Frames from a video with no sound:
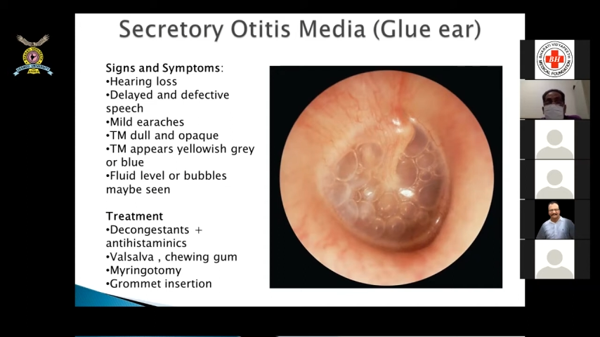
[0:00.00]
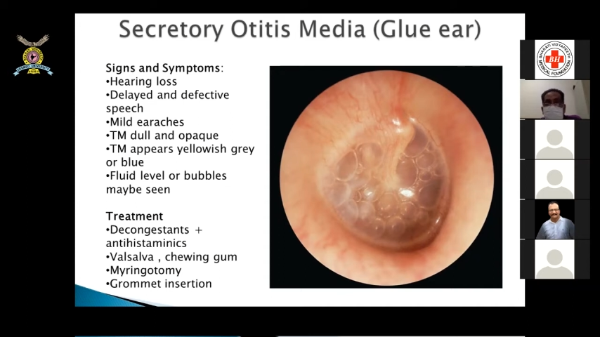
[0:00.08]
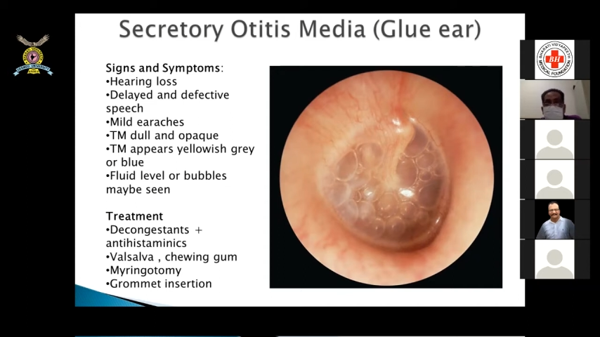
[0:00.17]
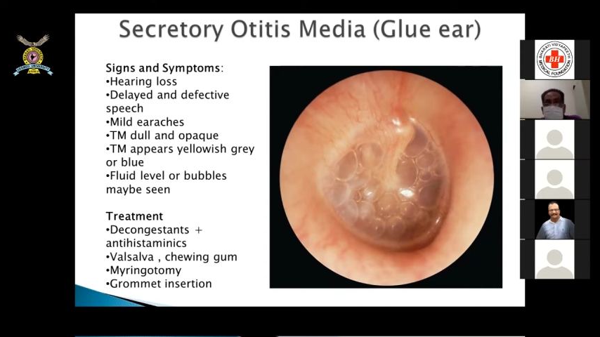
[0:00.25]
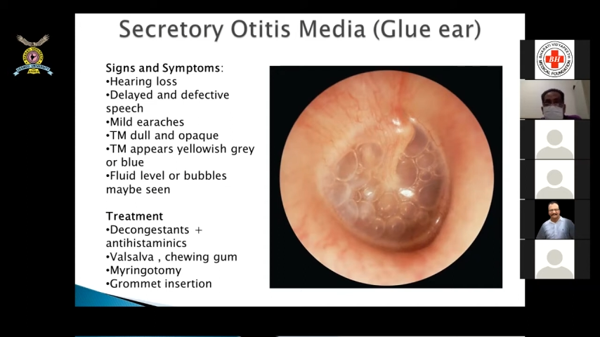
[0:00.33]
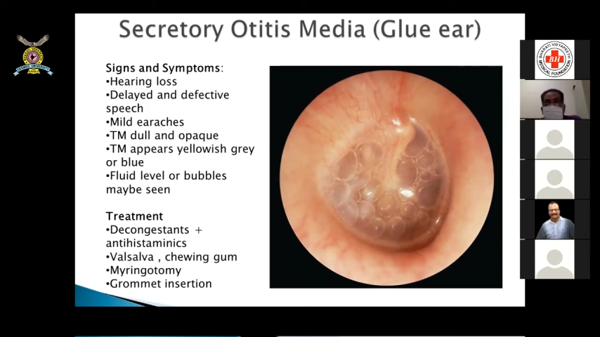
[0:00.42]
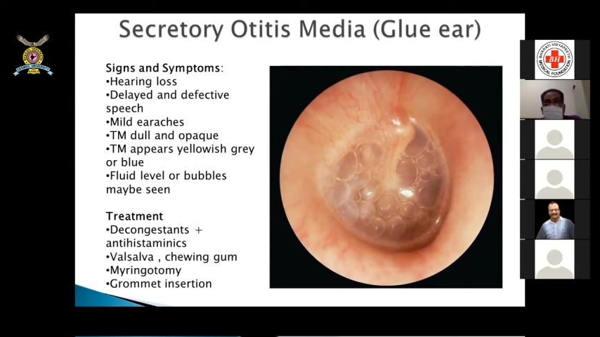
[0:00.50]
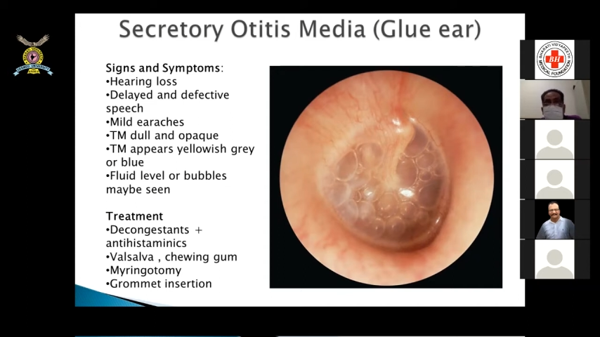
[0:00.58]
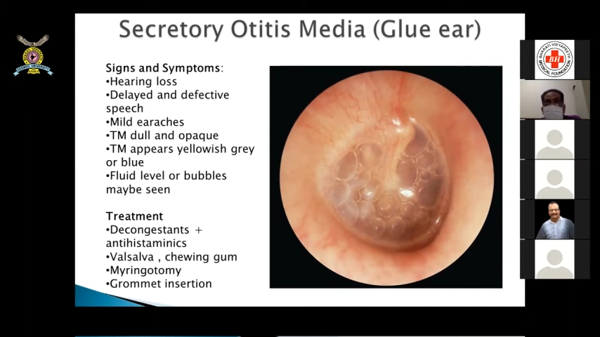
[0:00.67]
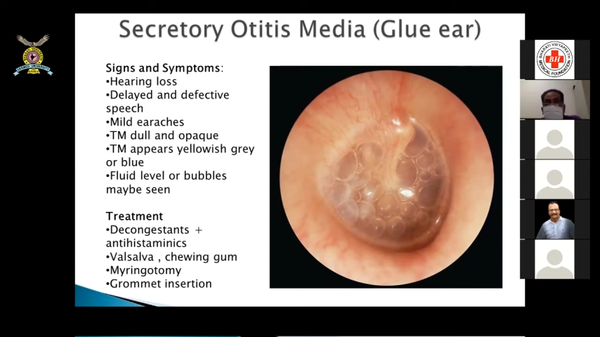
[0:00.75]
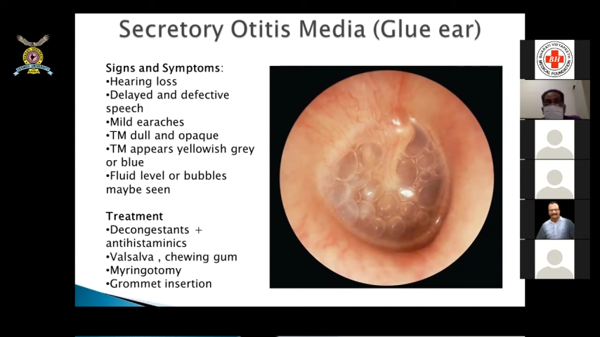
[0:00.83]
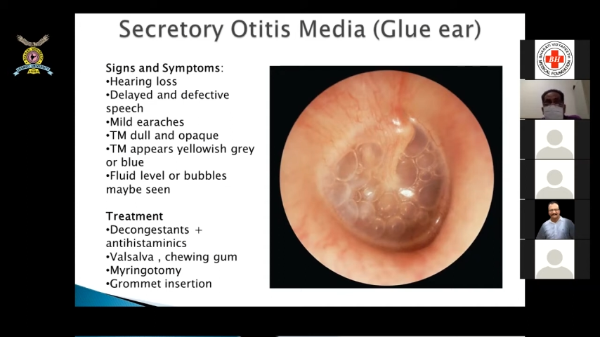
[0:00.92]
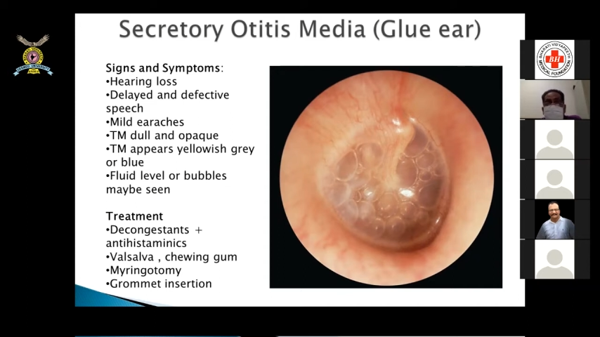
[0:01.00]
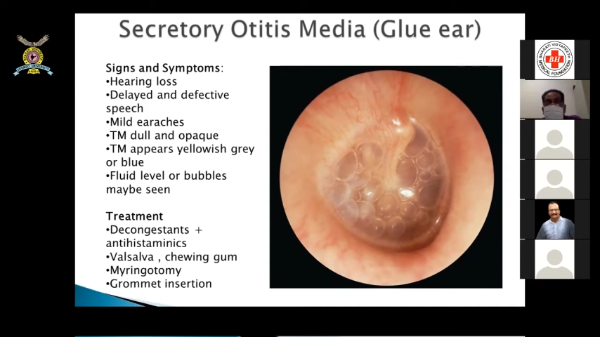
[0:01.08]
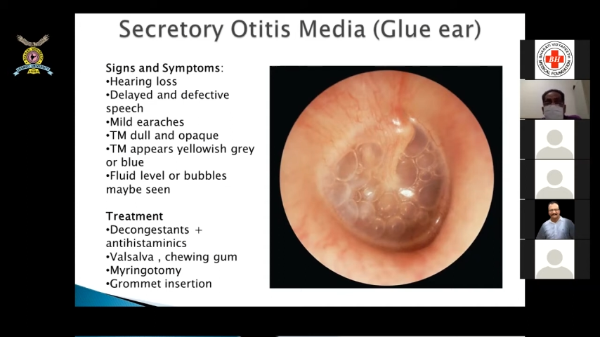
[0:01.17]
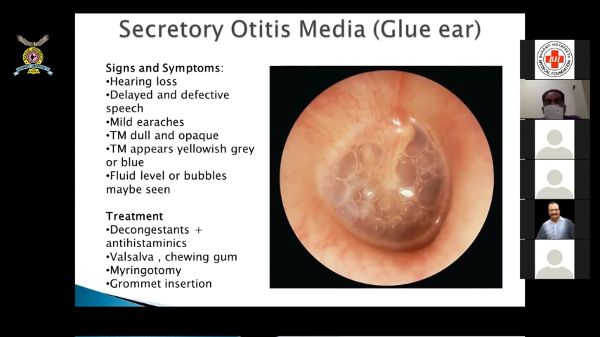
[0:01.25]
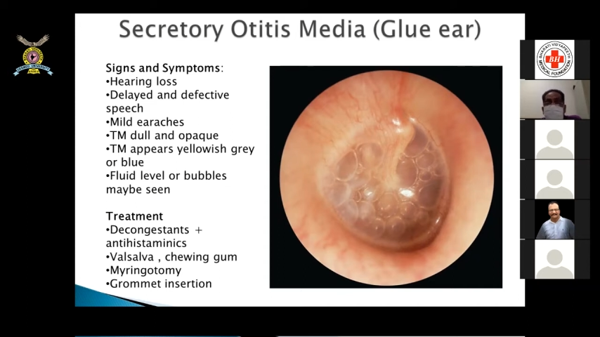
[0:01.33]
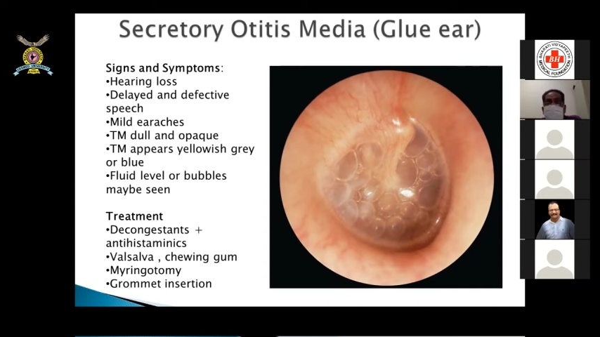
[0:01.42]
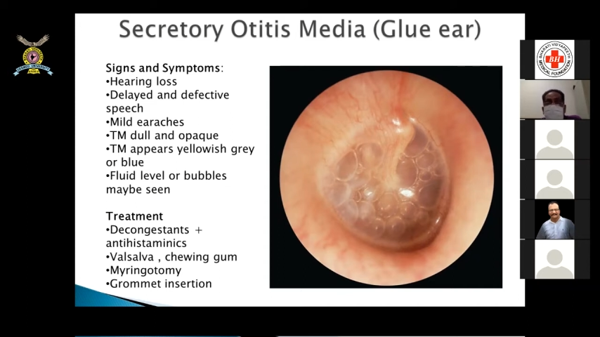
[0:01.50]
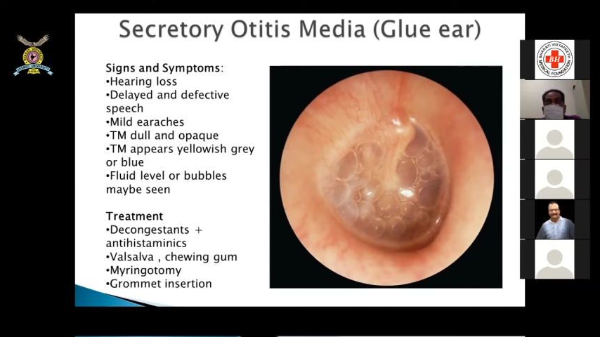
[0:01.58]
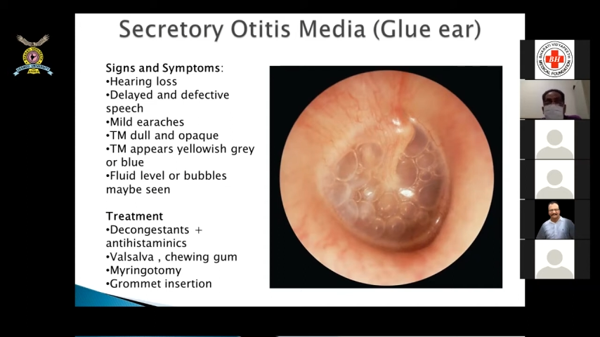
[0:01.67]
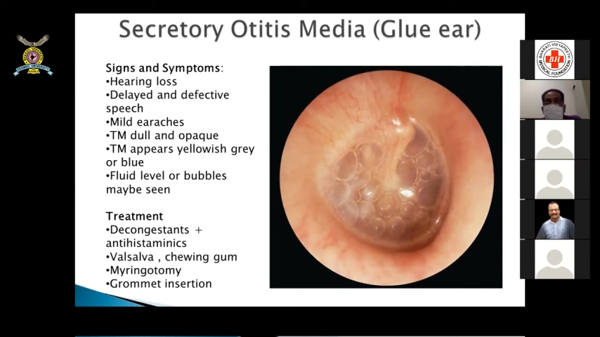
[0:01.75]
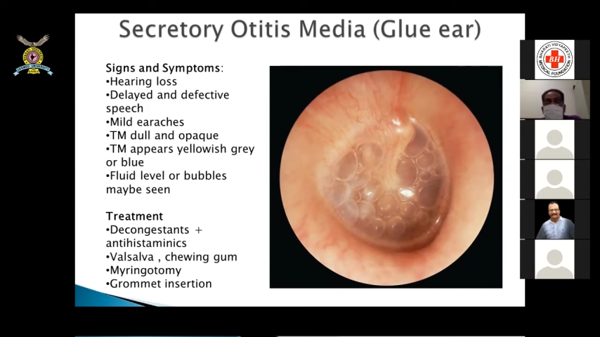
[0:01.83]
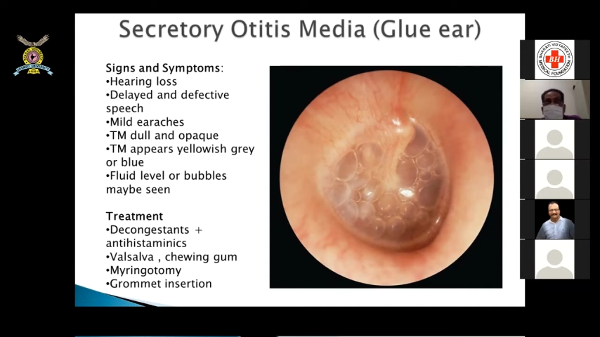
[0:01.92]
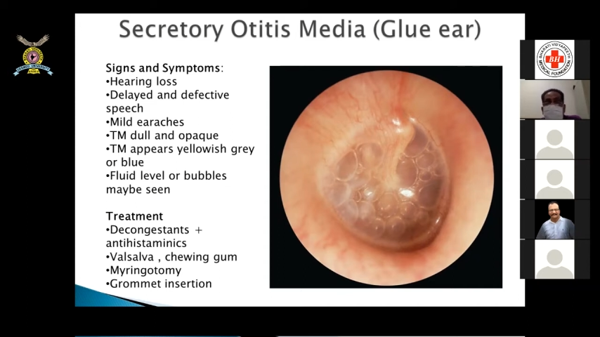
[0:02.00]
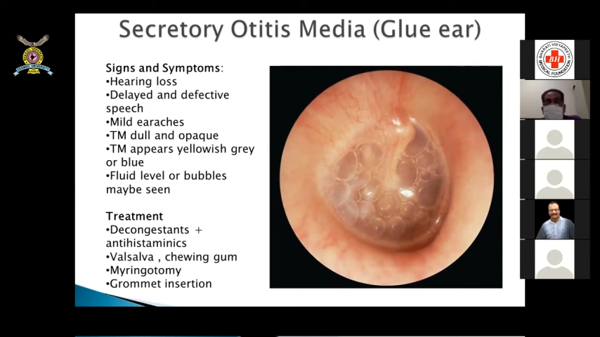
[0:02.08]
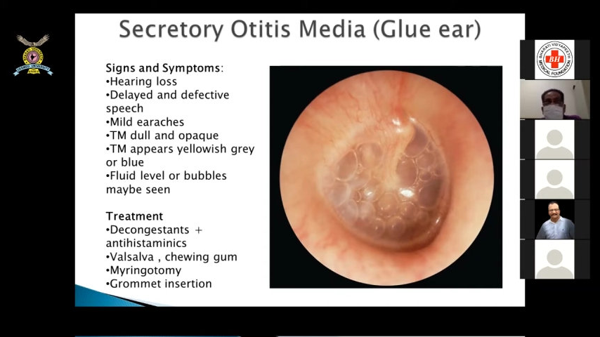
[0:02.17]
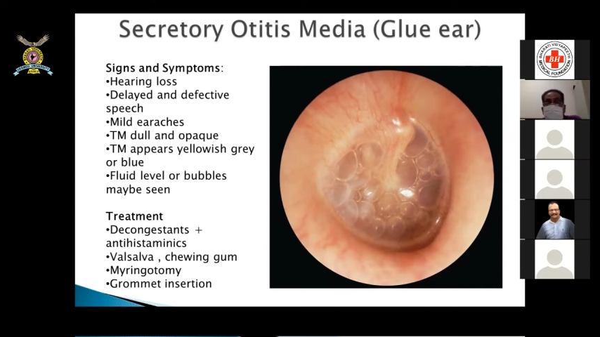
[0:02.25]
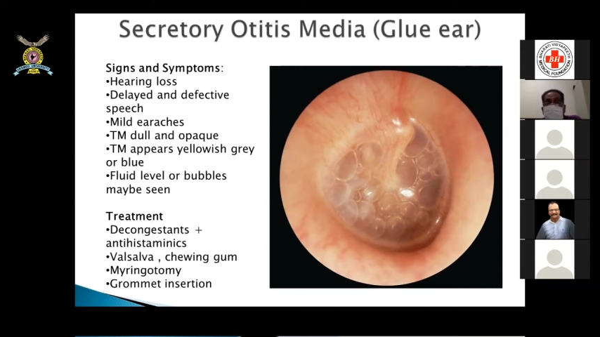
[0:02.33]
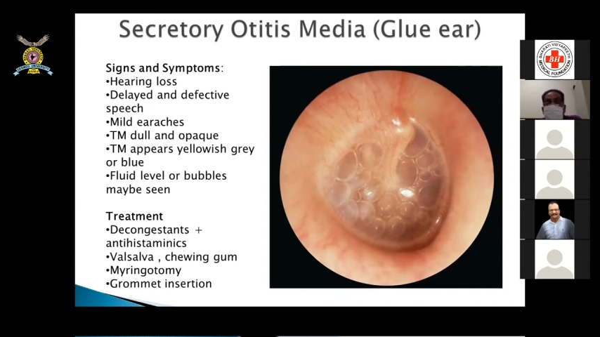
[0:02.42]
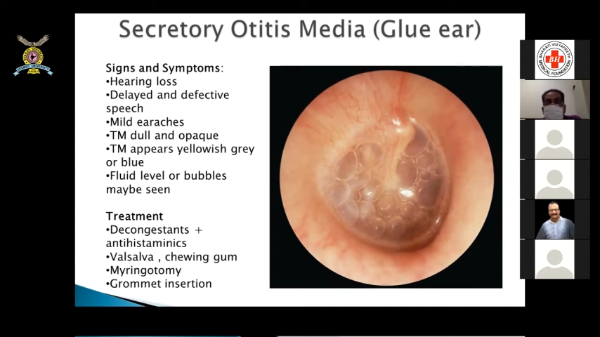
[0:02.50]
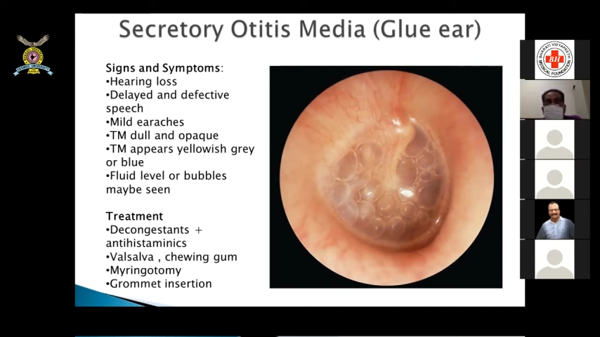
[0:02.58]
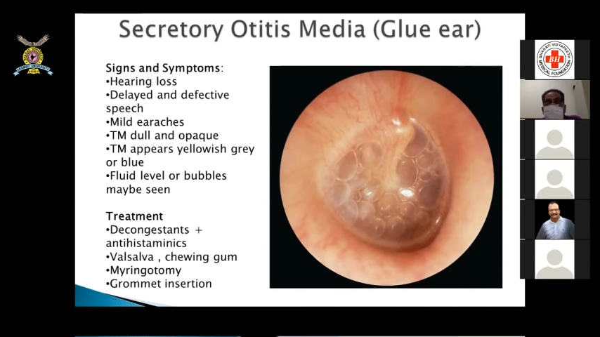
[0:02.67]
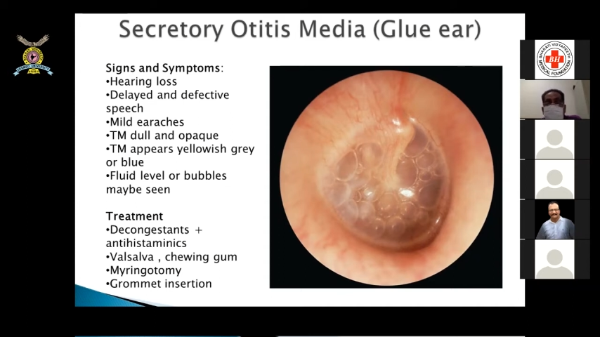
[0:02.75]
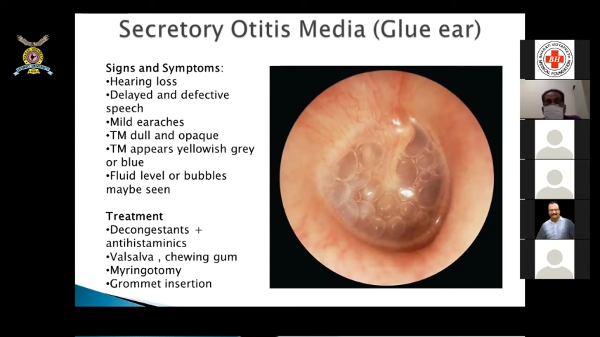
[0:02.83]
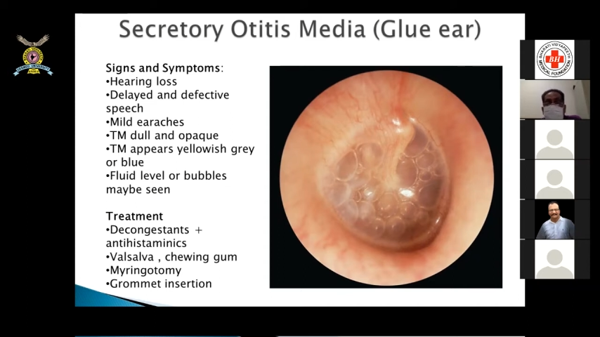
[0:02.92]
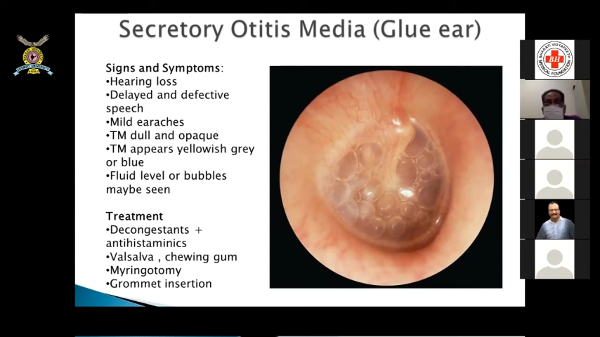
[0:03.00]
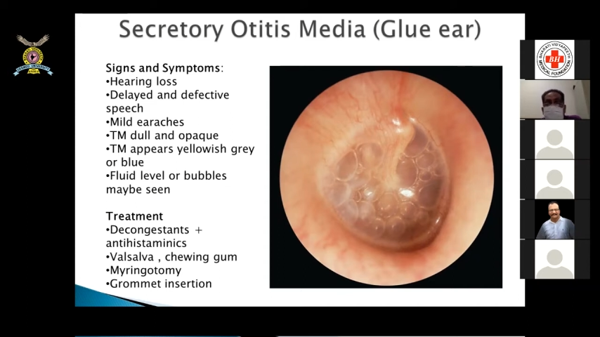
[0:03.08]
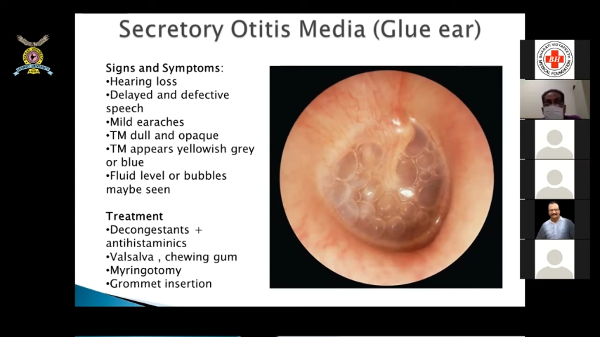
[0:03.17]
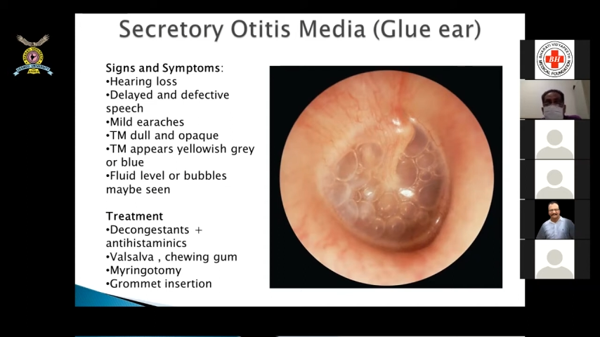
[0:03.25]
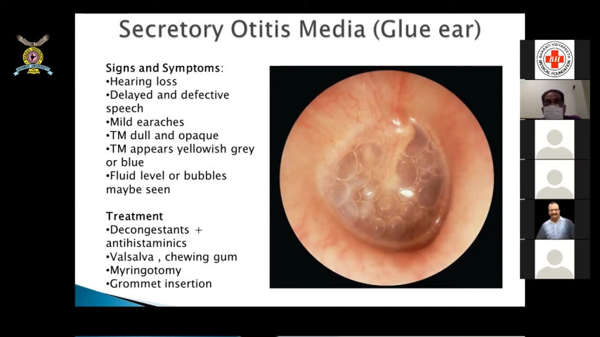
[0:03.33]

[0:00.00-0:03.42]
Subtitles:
Nobody's mouth can be seen.